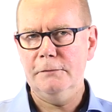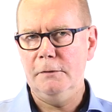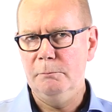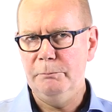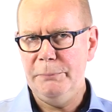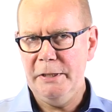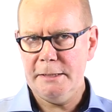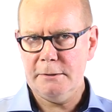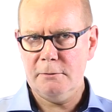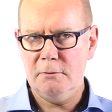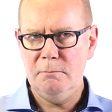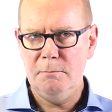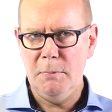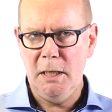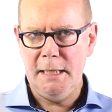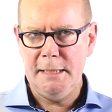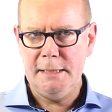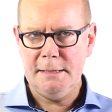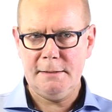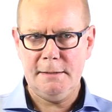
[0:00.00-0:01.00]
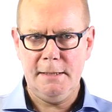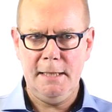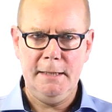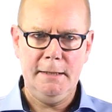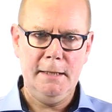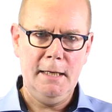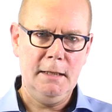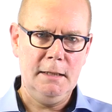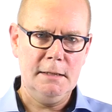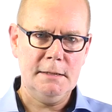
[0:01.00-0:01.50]
from pixel-based
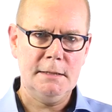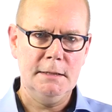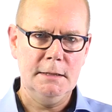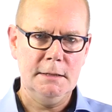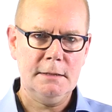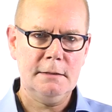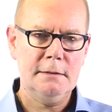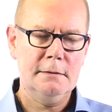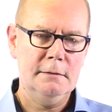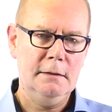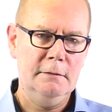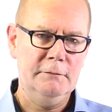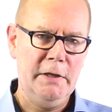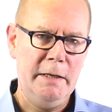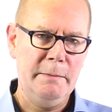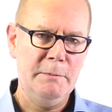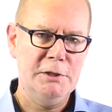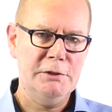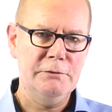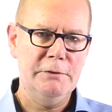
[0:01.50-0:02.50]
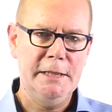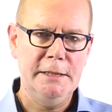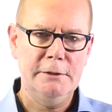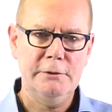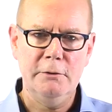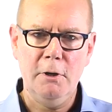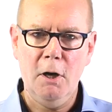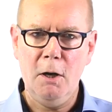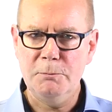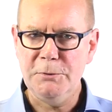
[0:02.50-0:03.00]
analysis of imagery
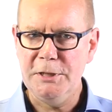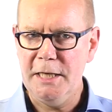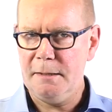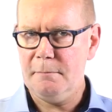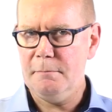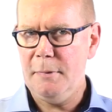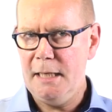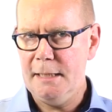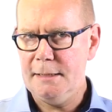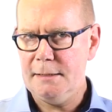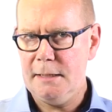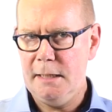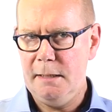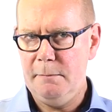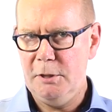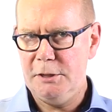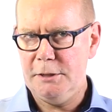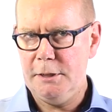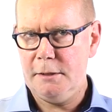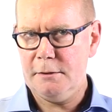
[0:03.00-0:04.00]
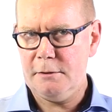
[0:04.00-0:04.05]
to object-based image